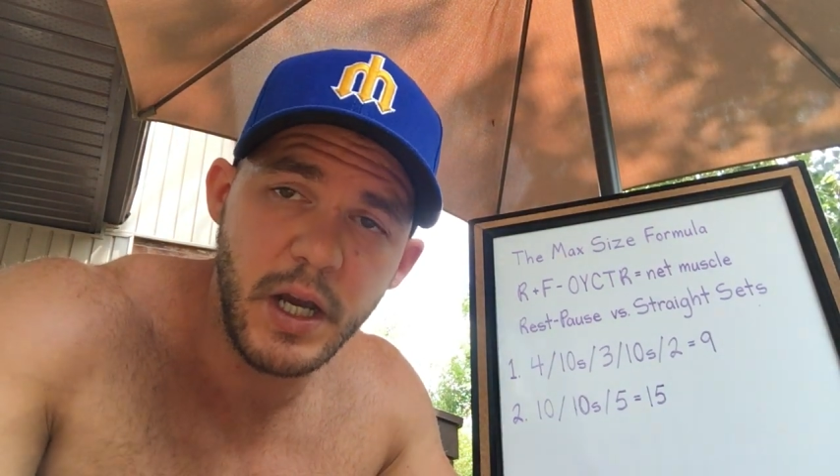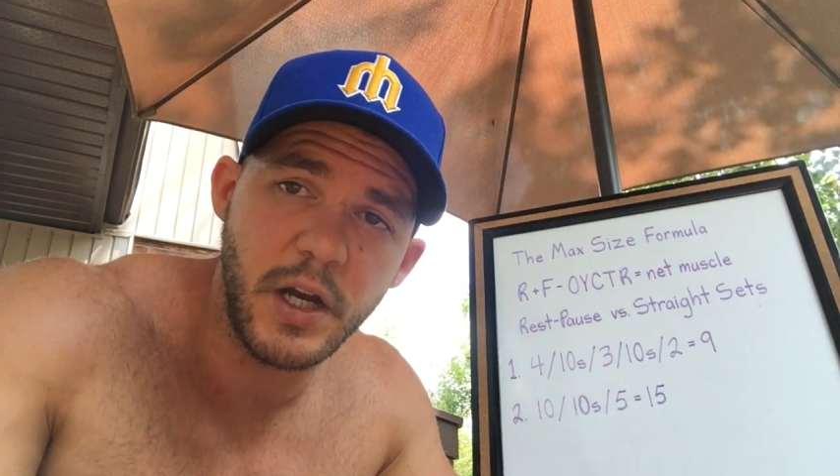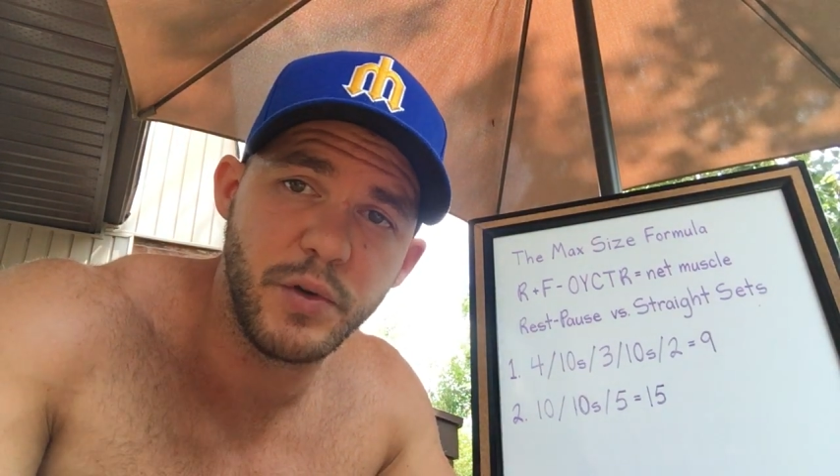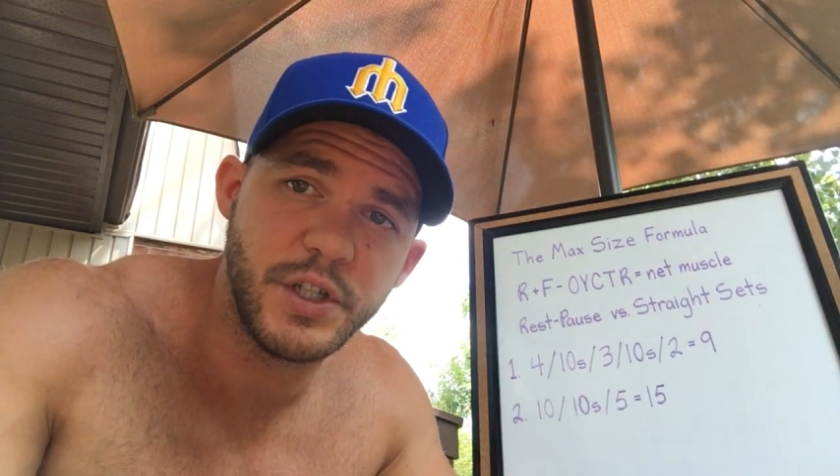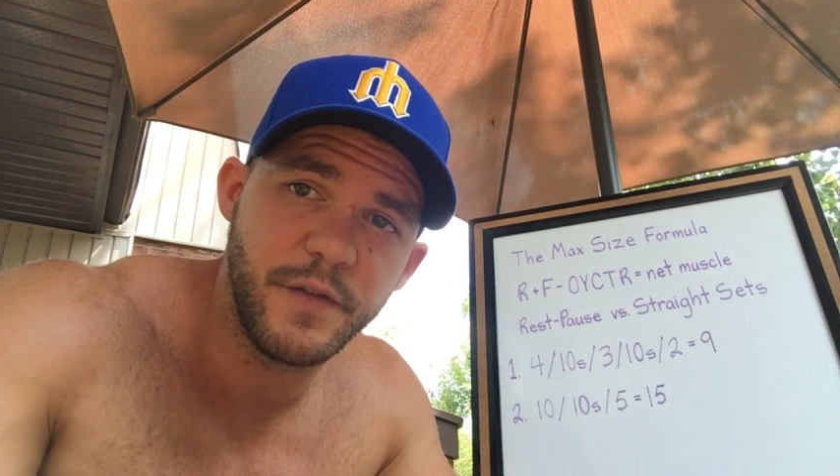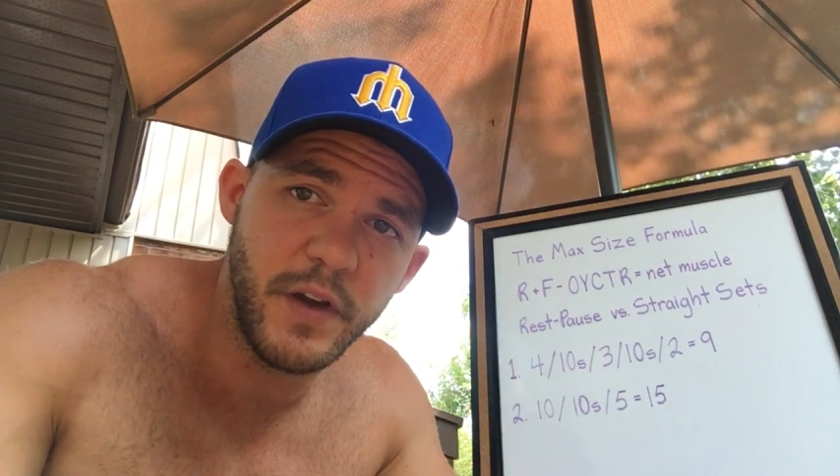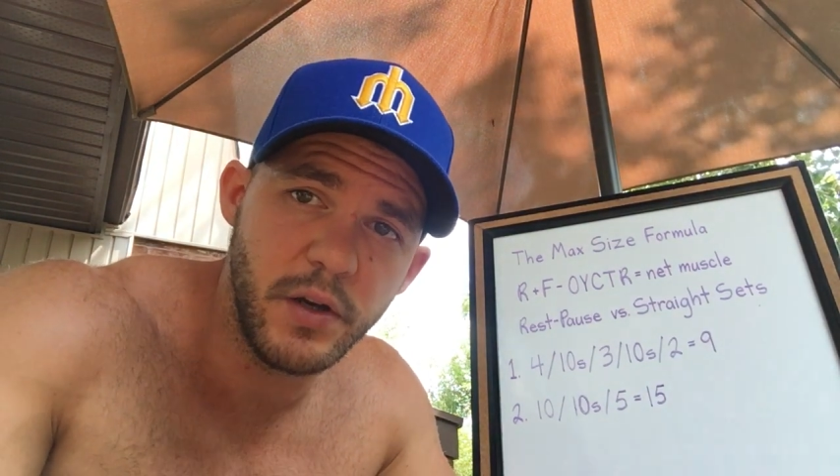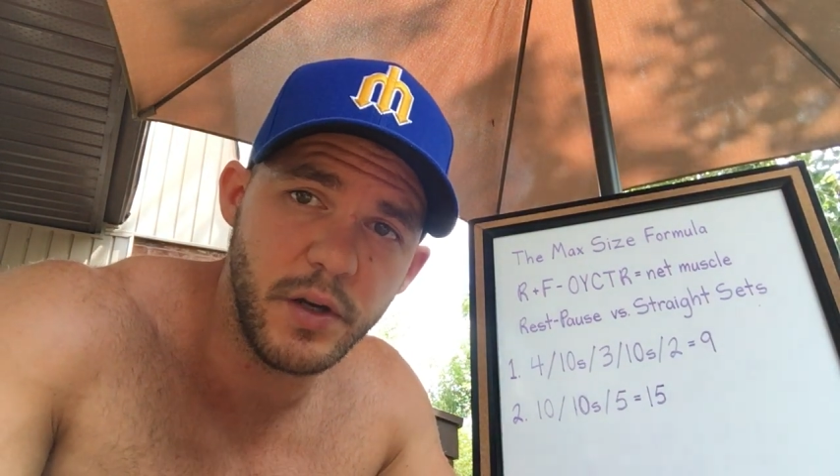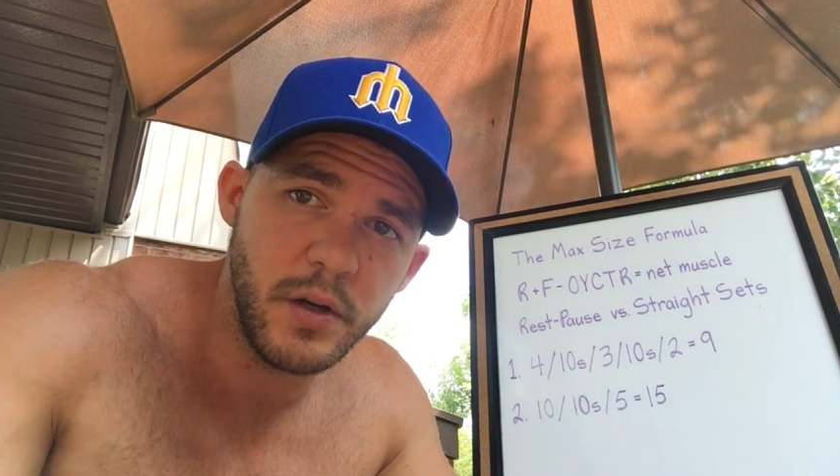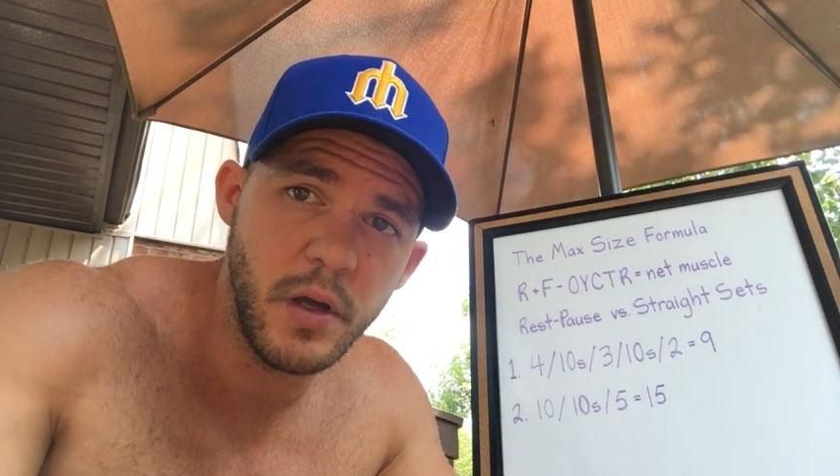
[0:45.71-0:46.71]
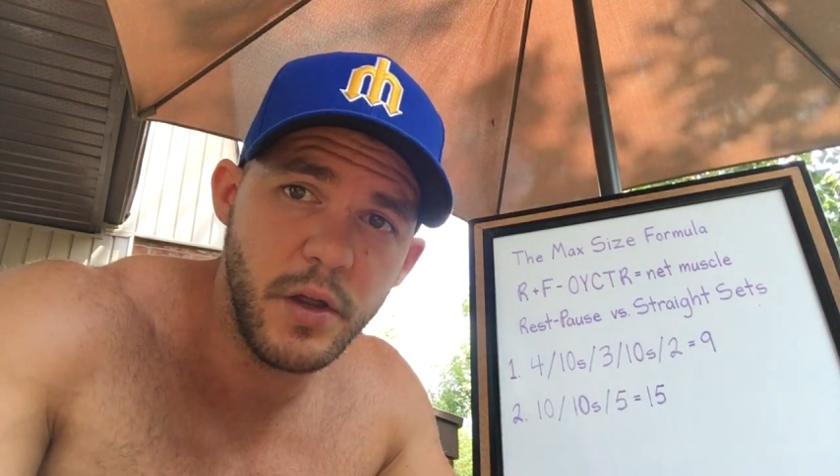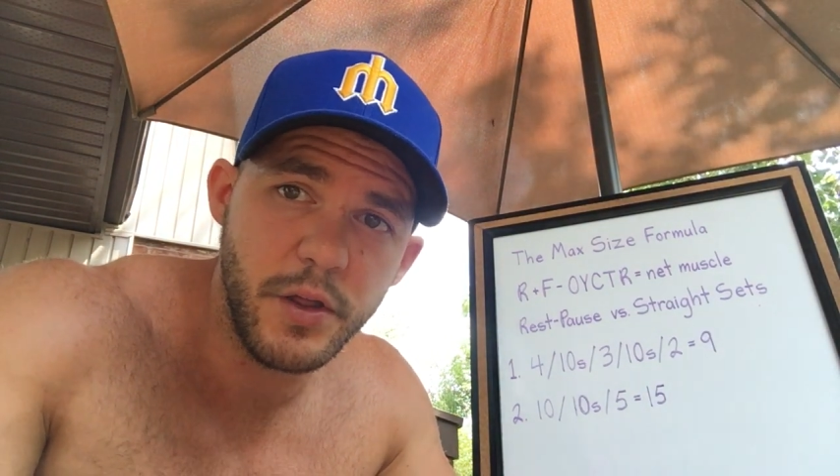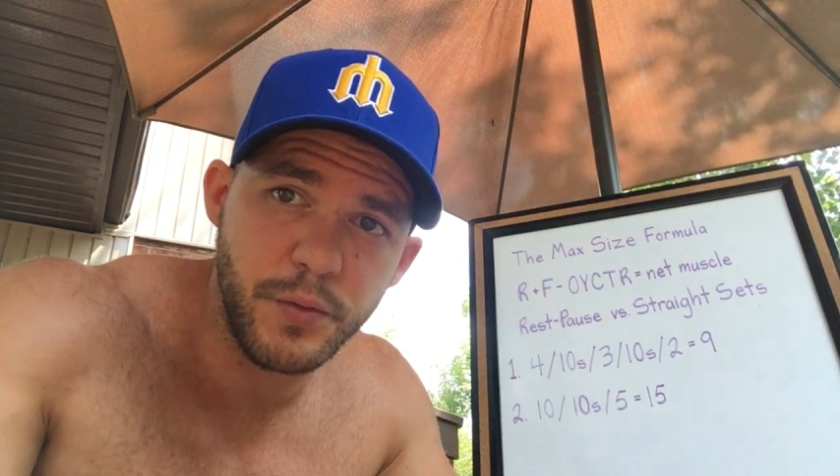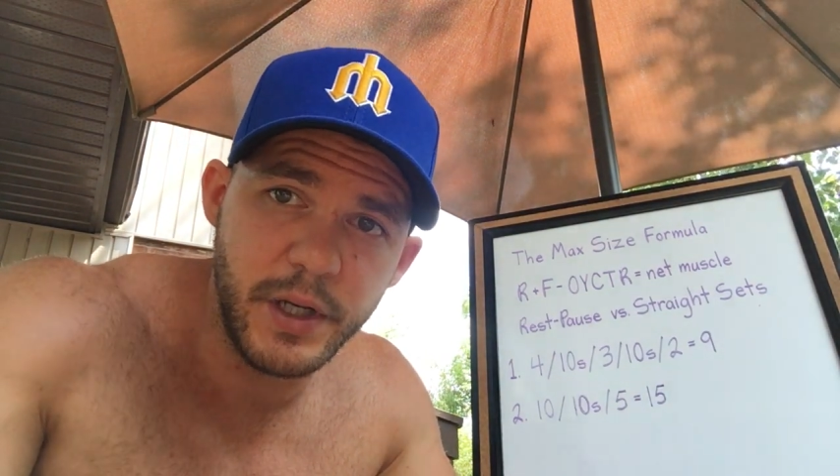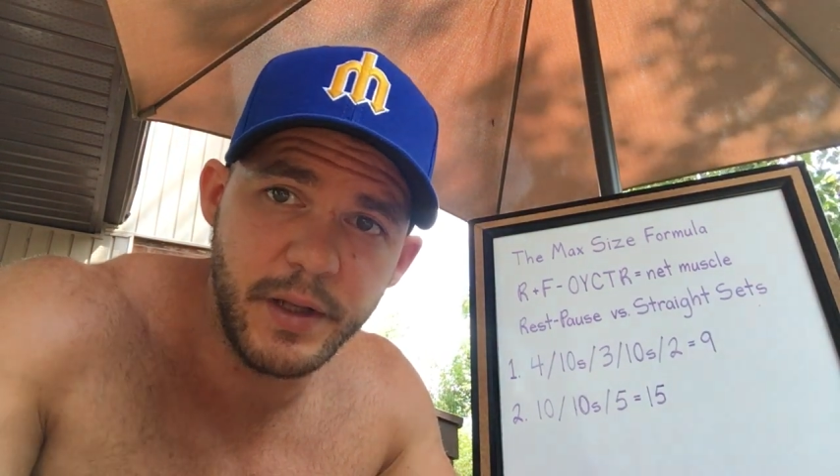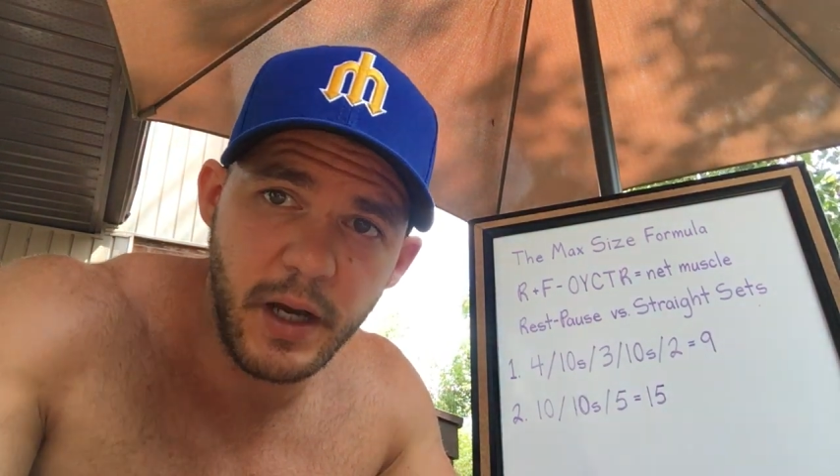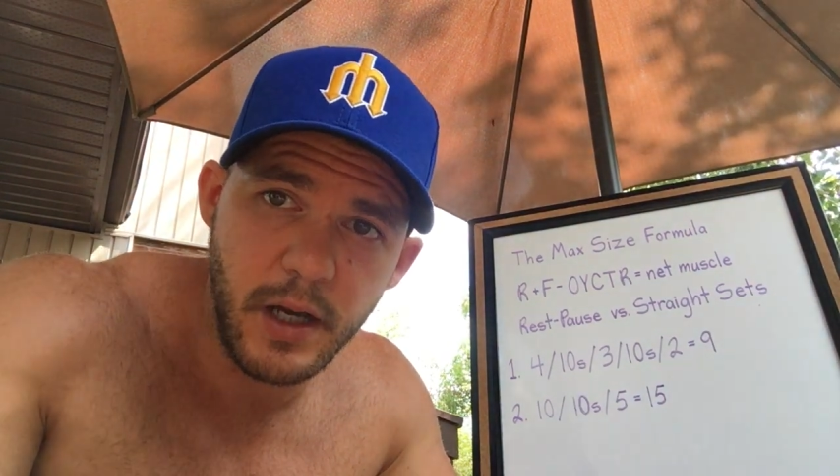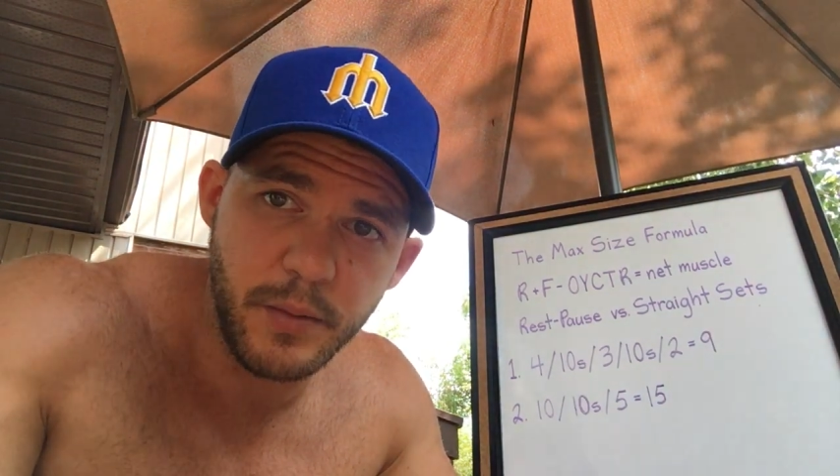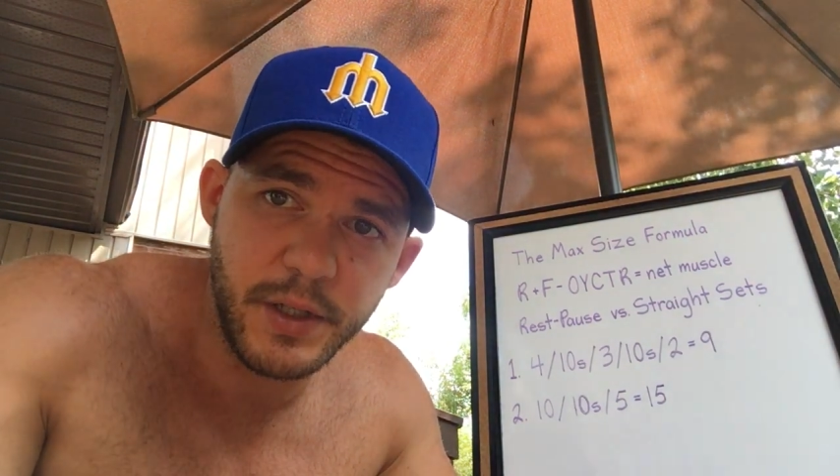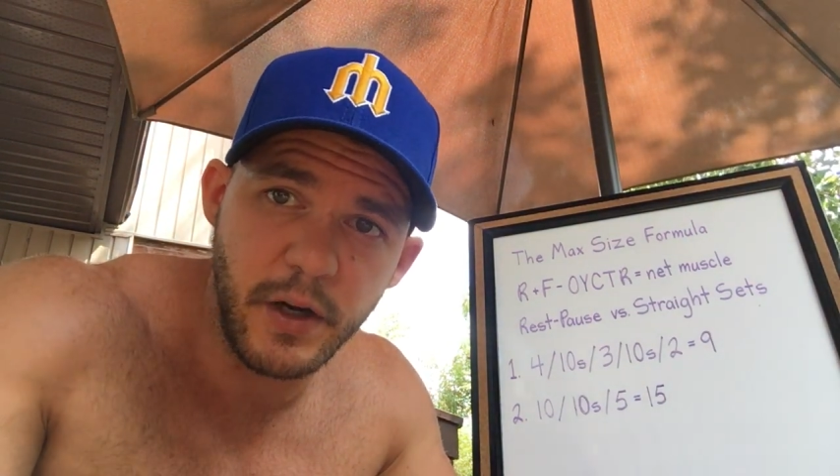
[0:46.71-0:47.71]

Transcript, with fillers: and reached failure 3 times.